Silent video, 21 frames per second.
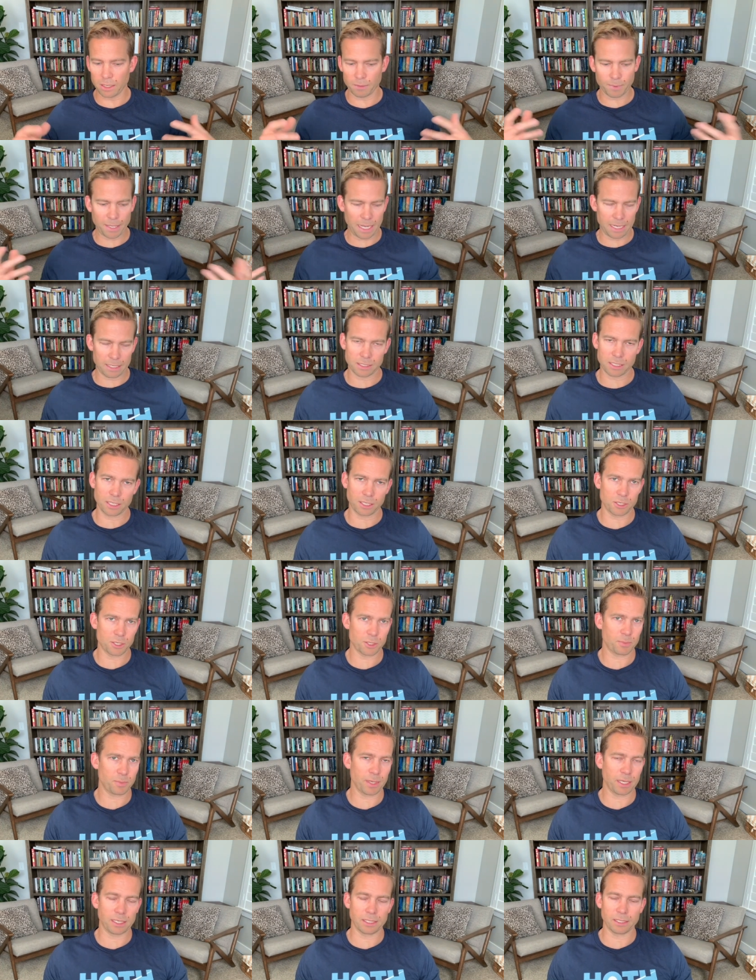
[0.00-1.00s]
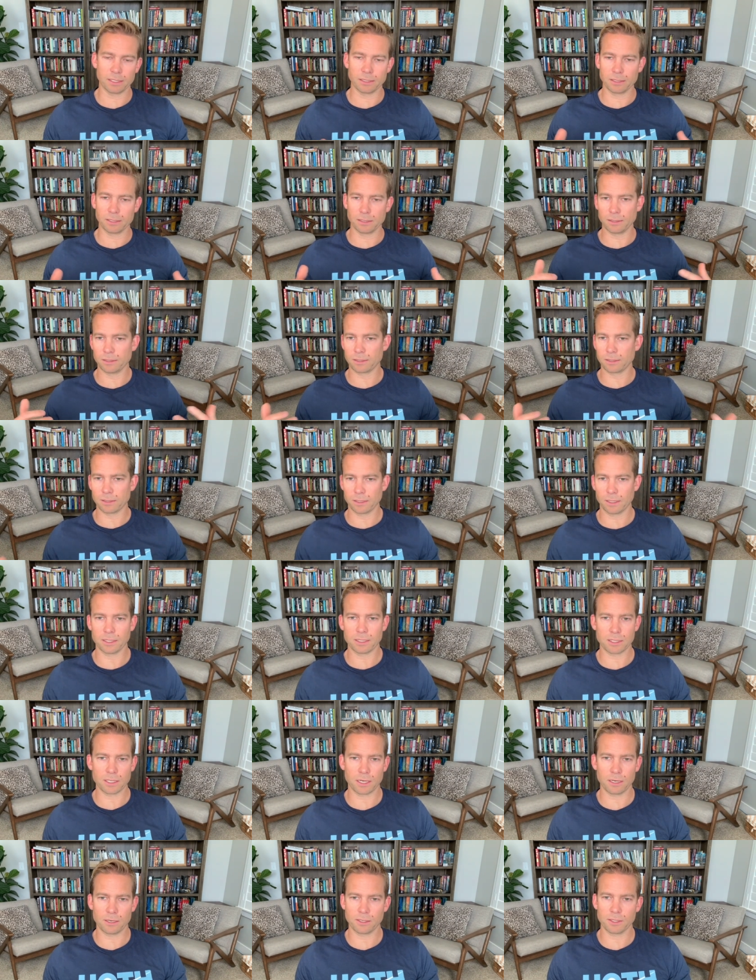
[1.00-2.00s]
upcasting your spells,
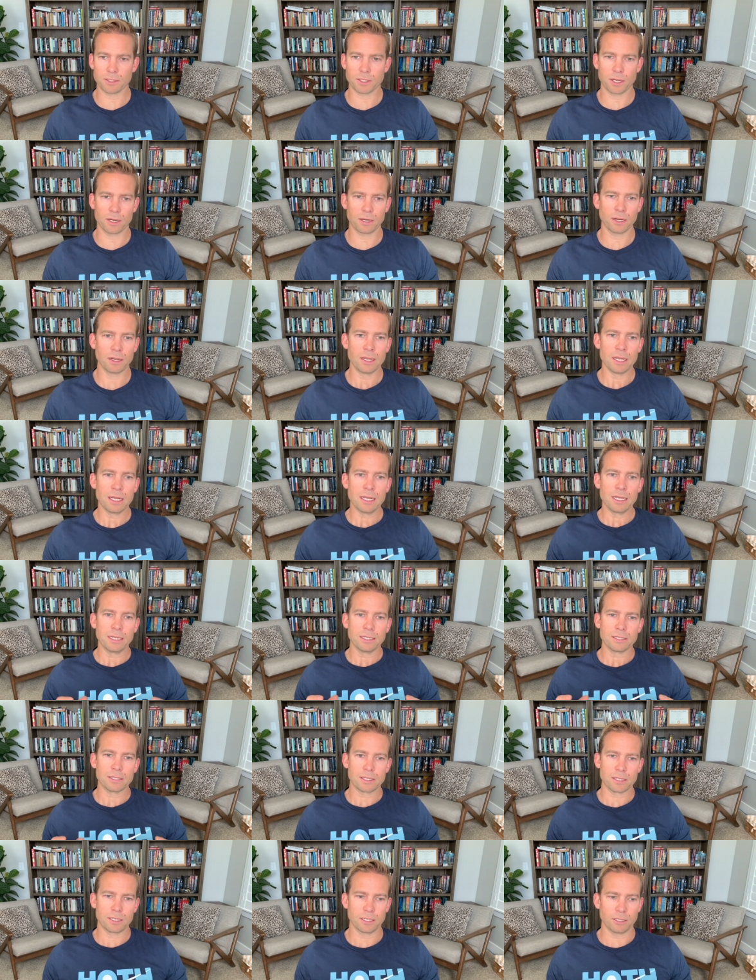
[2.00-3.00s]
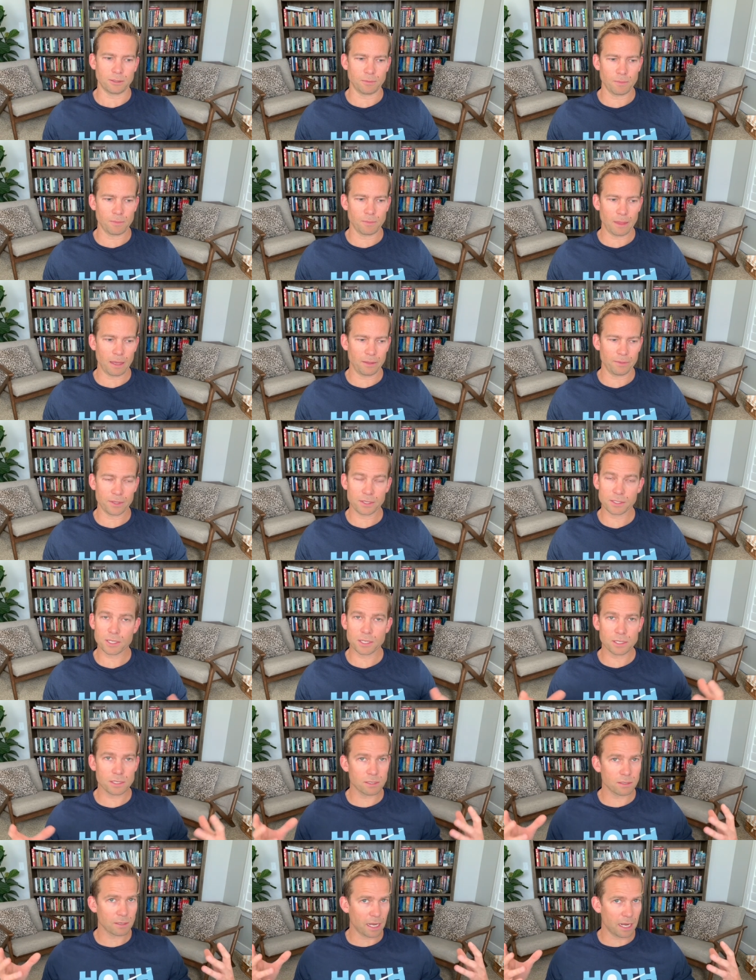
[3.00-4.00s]
etc., etc. Still, this
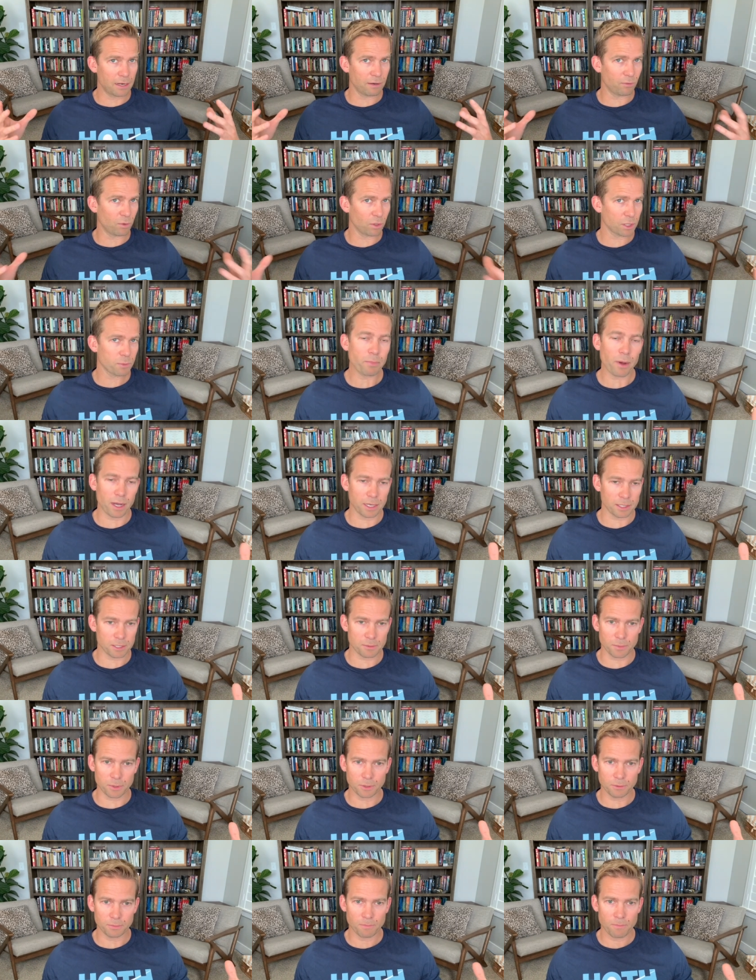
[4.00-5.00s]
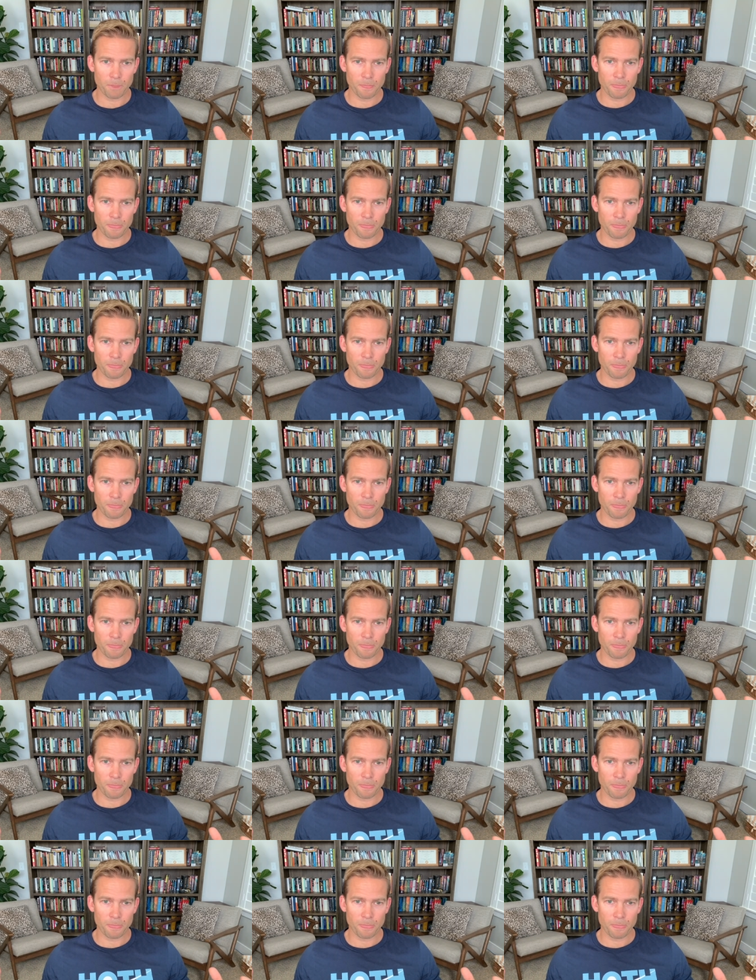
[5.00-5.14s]
is kind of what's possible.